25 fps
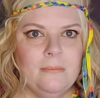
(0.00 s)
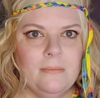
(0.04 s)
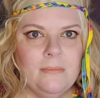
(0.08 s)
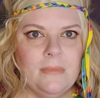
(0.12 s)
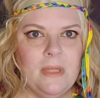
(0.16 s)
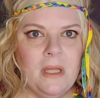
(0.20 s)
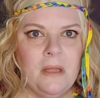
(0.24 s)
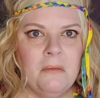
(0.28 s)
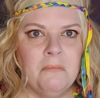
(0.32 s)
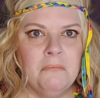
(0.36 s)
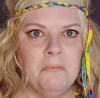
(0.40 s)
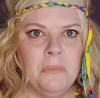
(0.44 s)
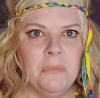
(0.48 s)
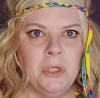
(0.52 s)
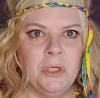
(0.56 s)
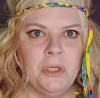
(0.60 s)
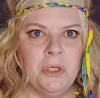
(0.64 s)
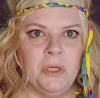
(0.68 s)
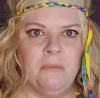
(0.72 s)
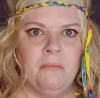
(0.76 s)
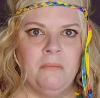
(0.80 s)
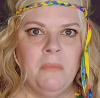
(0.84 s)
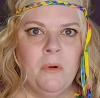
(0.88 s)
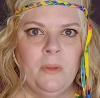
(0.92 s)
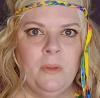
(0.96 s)

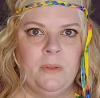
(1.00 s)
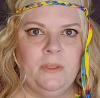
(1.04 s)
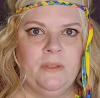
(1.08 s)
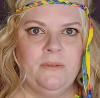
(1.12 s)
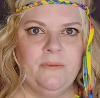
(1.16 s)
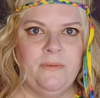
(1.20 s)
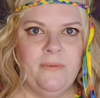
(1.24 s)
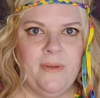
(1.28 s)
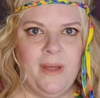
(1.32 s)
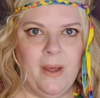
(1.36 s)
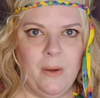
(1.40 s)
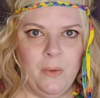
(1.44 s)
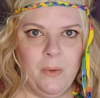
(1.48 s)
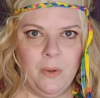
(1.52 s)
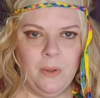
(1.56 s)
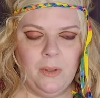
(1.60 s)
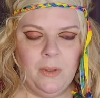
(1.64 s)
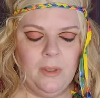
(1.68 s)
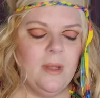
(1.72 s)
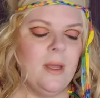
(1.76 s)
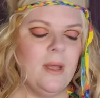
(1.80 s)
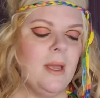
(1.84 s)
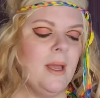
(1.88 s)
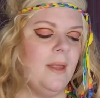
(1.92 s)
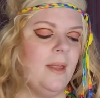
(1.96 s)
most foul,
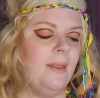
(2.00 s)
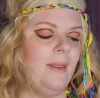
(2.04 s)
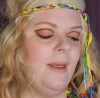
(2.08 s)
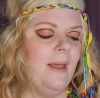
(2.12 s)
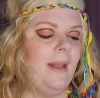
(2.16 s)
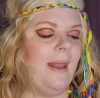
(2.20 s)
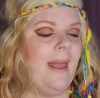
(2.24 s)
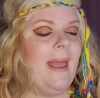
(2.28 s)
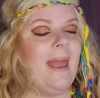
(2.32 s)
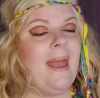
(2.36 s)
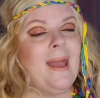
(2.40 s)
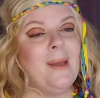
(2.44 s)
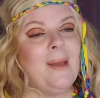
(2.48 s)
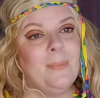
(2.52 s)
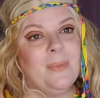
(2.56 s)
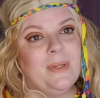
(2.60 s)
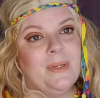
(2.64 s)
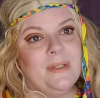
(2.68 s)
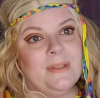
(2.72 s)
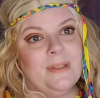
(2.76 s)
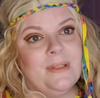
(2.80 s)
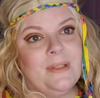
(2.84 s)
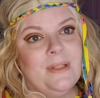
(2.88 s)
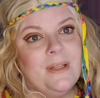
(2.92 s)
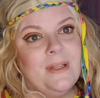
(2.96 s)
that
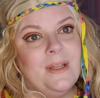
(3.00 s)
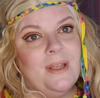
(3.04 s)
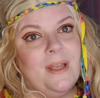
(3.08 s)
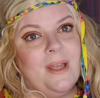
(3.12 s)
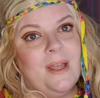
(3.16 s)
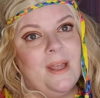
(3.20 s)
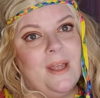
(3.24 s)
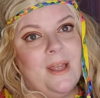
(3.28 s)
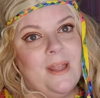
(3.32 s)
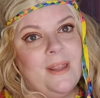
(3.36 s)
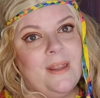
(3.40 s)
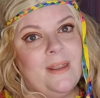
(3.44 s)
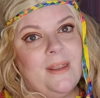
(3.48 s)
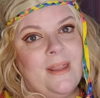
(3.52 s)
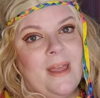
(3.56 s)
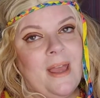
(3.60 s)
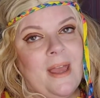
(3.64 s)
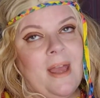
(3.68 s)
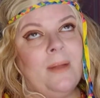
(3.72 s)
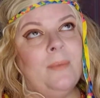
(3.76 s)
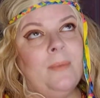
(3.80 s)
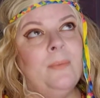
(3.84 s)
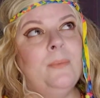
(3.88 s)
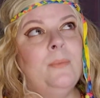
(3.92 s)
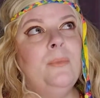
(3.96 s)
happened
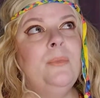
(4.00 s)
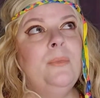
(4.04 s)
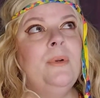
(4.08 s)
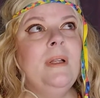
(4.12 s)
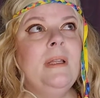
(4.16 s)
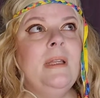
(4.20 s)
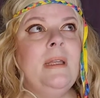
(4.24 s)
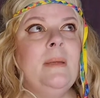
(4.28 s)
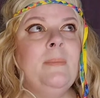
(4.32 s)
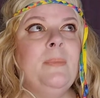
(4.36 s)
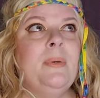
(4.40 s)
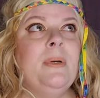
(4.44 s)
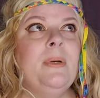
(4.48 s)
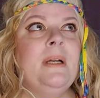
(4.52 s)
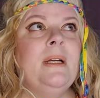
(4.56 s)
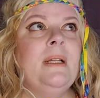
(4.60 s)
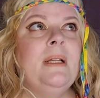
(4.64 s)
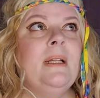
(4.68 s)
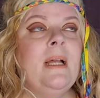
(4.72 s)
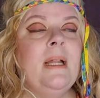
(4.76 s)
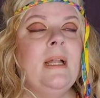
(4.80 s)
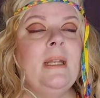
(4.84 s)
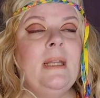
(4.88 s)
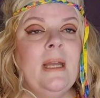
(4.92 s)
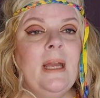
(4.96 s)
that really put
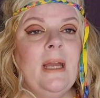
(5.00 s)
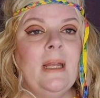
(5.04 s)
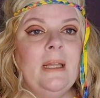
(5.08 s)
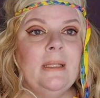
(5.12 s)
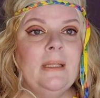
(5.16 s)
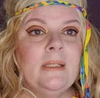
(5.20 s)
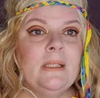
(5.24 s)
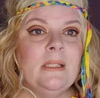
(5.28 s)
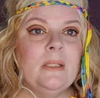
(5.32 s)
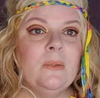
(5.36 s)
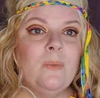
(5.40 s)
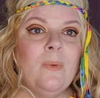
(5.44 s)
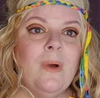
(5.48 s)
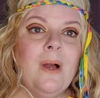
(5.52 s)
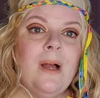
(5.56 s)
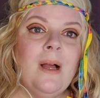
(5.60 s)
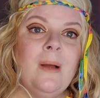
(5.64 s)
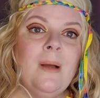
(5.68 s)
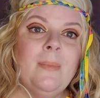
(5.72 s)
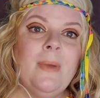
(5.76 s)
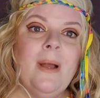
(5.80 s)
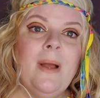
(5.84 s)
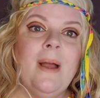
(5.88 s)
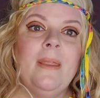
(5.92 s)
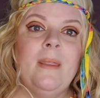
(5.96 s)
Honey Island
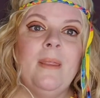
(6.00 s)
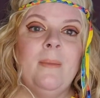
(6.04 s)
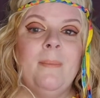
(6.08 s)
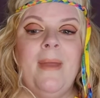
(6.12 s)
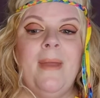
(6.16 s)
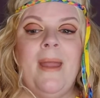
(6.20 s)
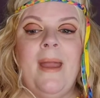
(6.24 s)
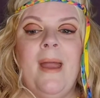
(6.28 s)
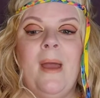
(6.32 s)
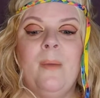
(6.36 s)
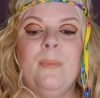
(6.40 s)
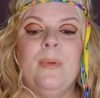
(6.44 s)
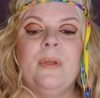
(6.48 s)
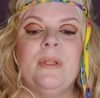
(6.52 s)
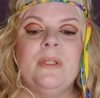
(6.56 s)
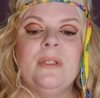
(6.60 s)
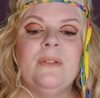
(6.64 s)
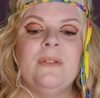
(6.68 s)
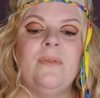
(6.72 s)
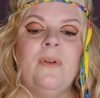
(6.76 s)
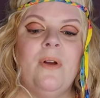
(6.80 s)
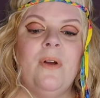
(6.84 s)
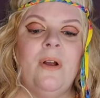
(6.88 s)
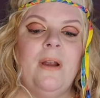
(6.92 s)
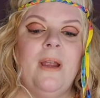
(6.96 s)
Swamp on the map as
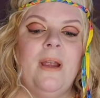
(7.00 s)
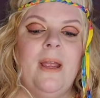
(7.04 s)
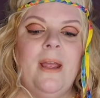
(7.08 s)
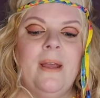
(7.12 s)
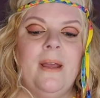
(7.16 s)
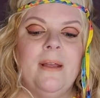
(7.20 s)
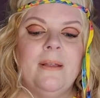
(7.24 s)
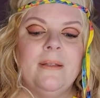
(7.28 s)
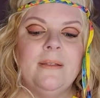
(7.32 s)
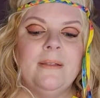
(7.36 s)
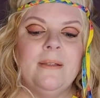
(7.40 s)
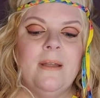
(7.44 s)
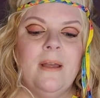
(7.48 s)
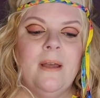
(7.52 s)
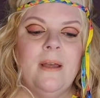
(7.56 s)
far as